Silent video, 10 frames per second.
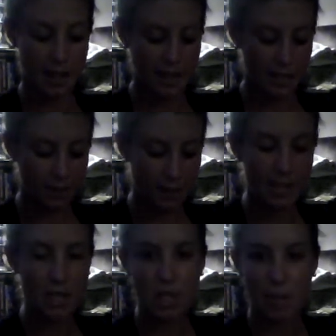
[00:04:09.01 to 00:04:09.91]
Next,
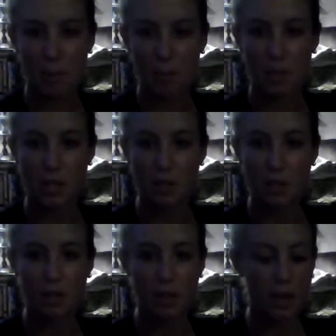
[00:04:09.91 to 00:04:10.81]
finding shape number
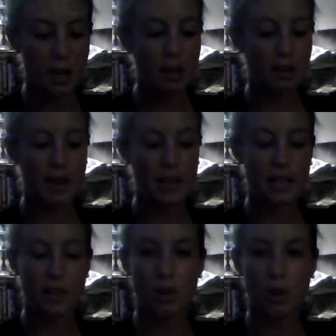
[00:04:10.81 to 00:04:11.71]
2,
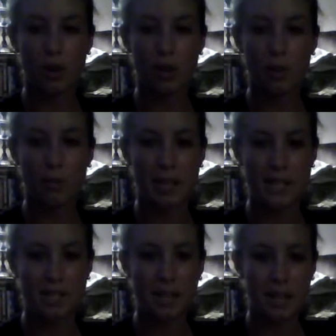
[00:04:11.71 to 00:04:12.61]
finding the hole and
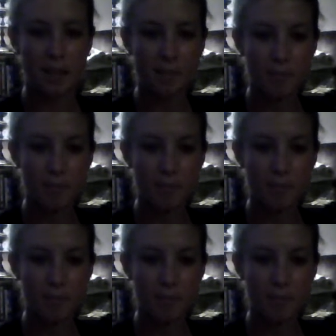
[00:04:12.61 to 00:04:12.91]
placing it in.